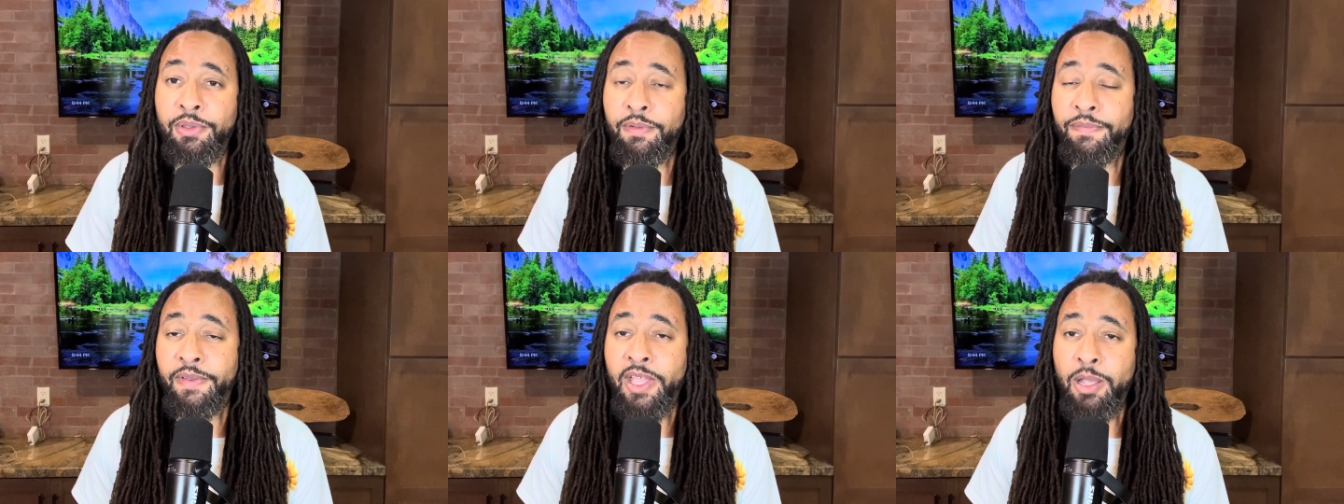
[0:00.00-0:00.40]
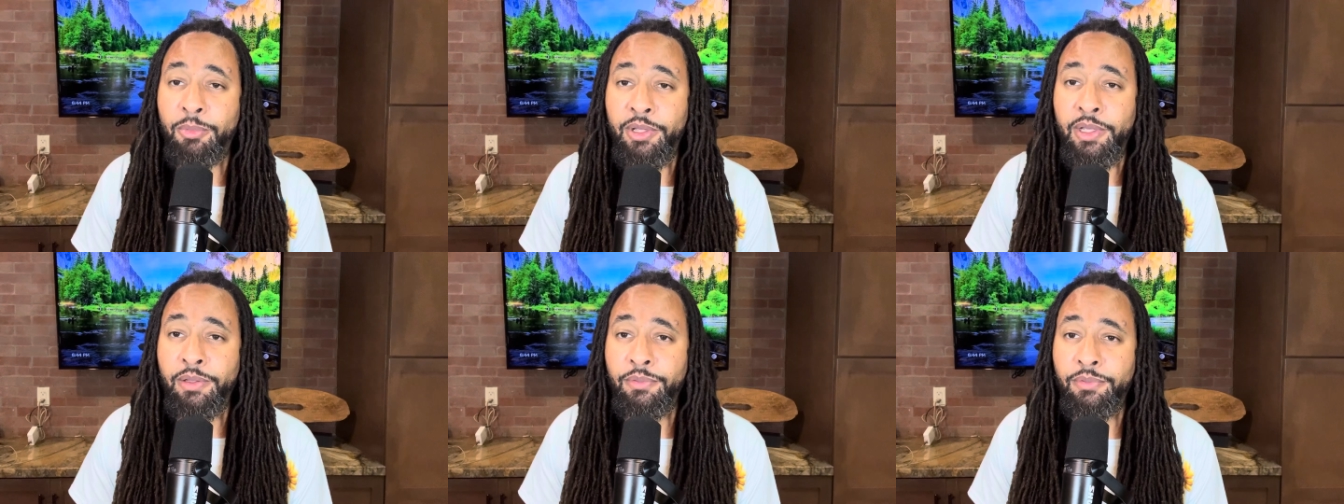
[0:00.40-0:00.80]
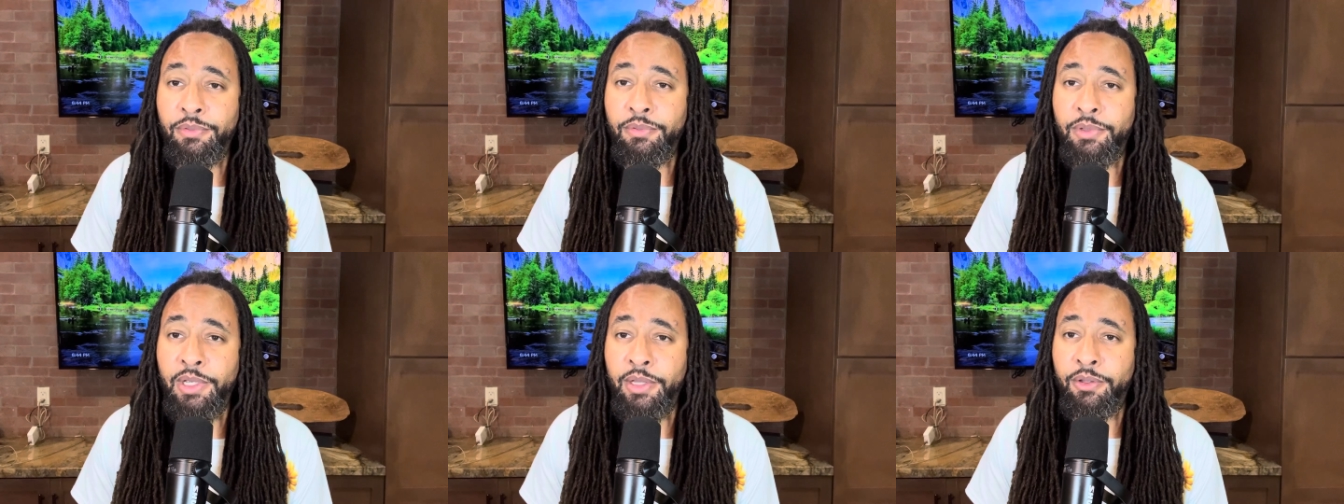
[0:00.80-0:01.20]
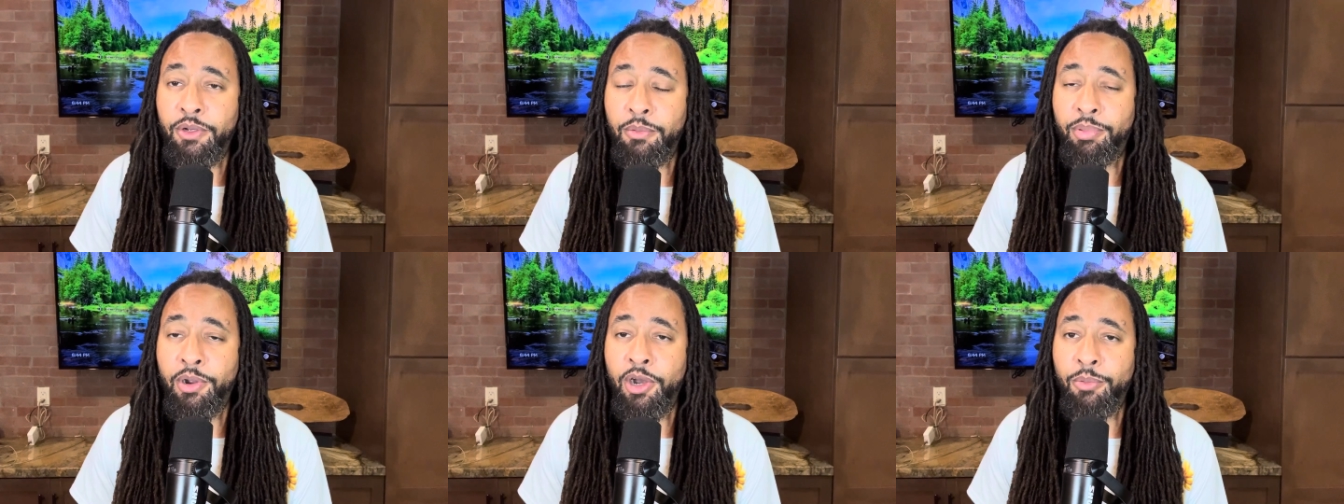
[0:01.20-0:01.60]
the family in their
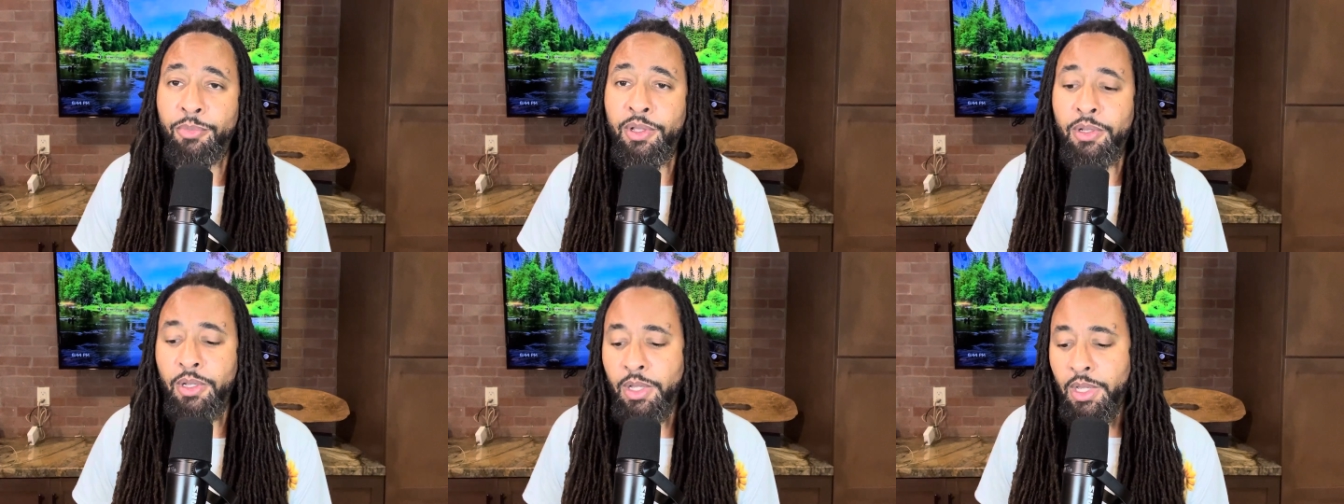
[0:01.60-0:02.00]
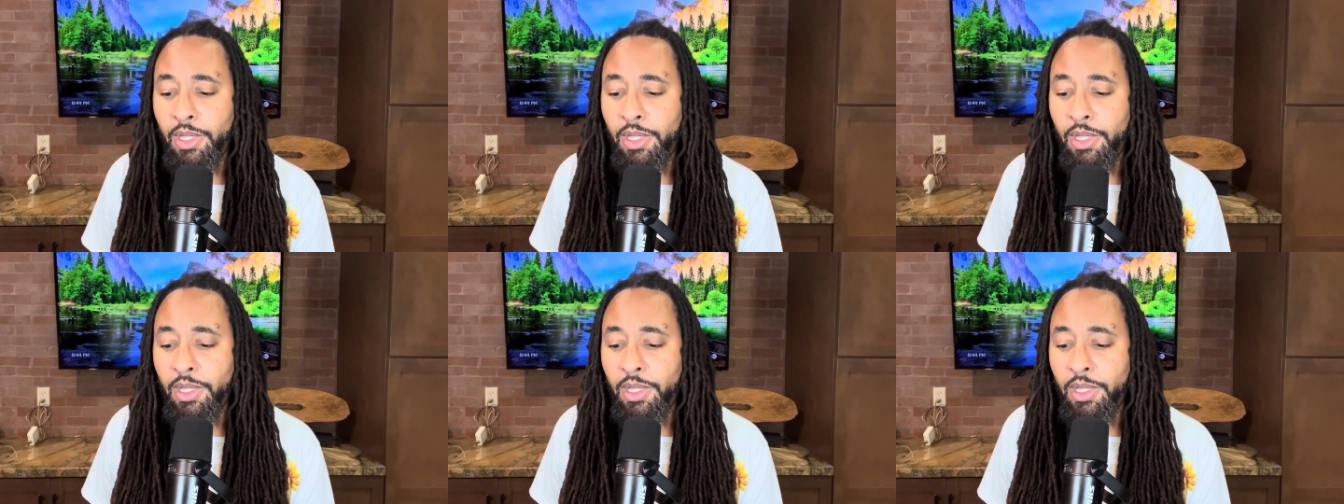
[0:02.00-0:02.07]
apartment.